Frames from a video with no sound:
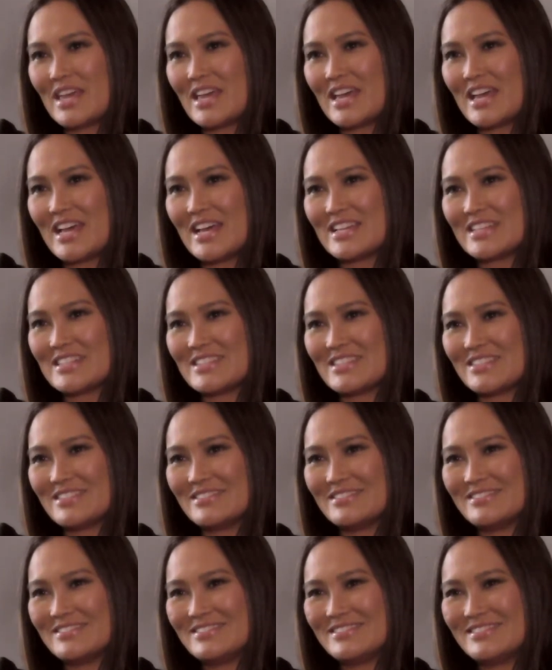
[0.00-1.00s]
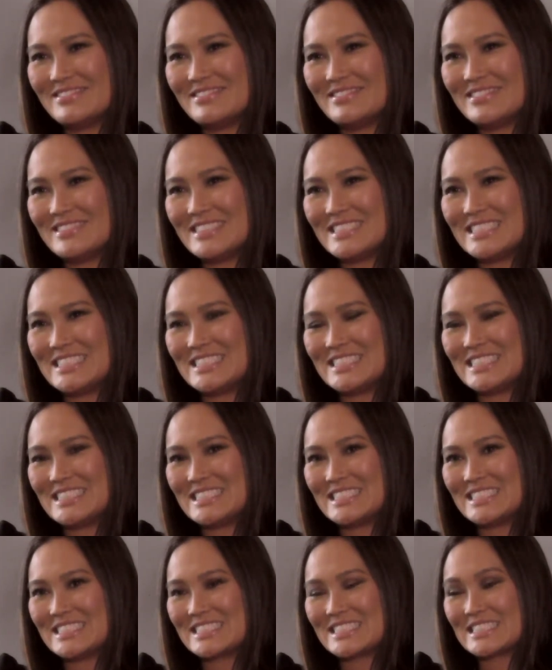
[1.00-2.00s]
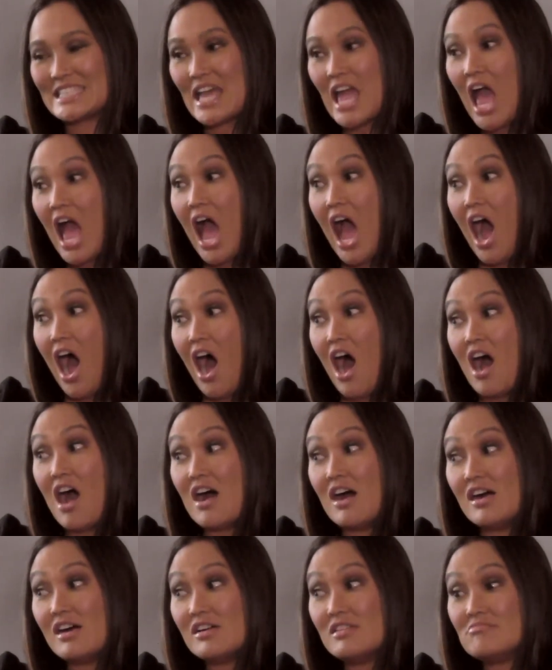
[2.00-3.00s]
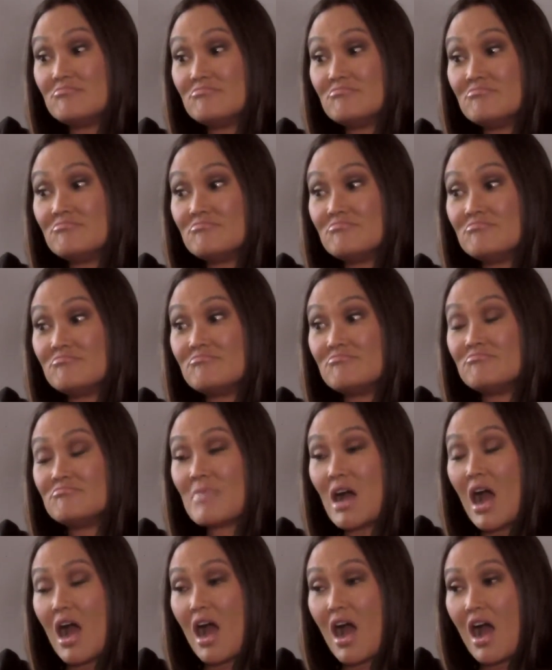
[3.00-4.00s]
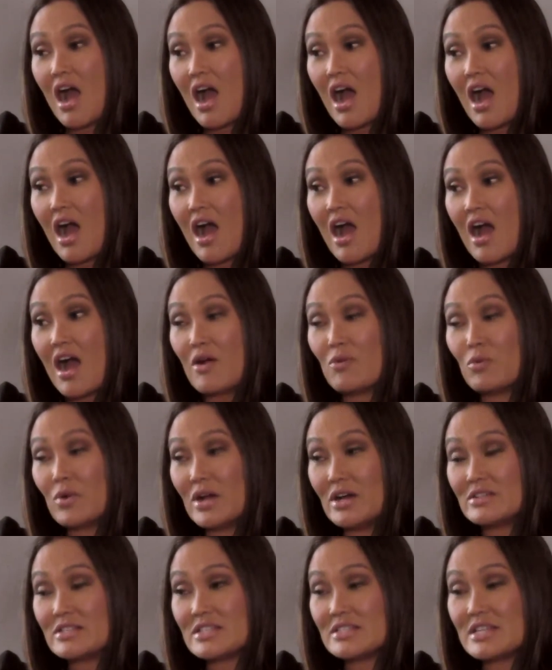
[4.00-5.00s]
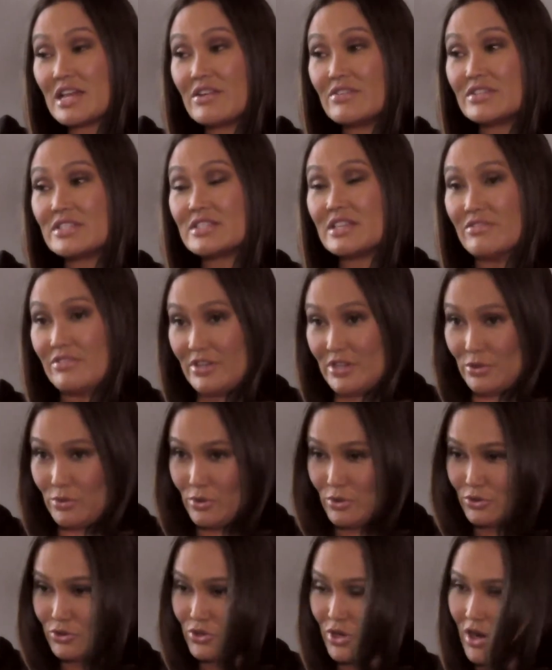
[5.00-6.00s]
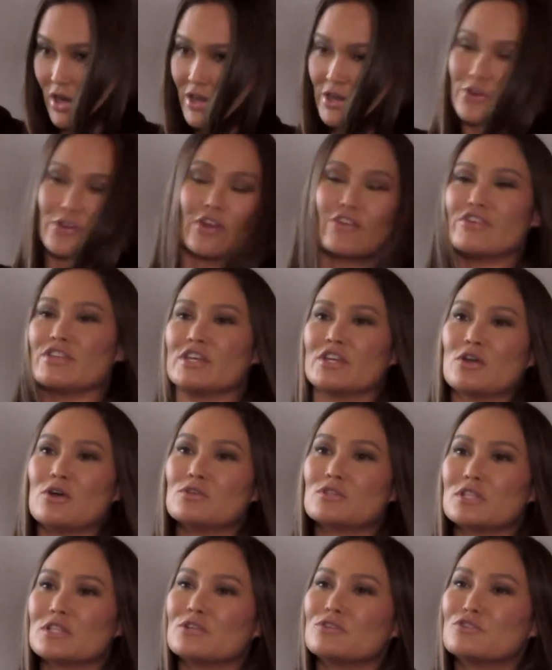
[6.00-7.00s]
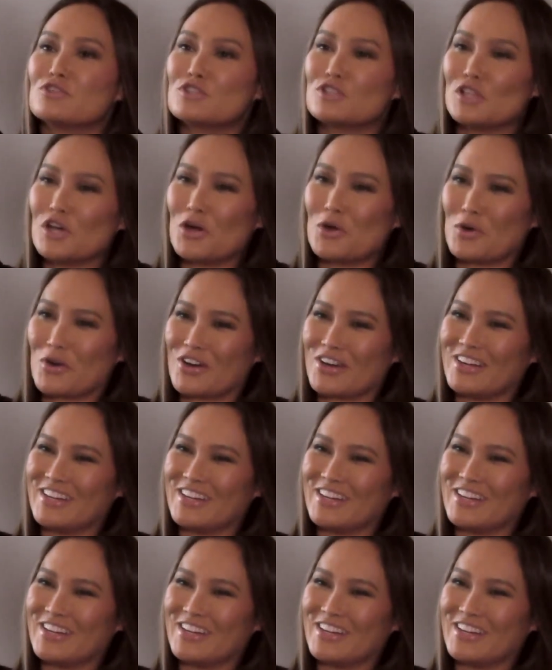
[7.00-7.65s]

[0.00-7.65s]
Yeah. So. so when do we get to hear that? Um well, since I have a seven-year-old daughter, everything goes a little slower.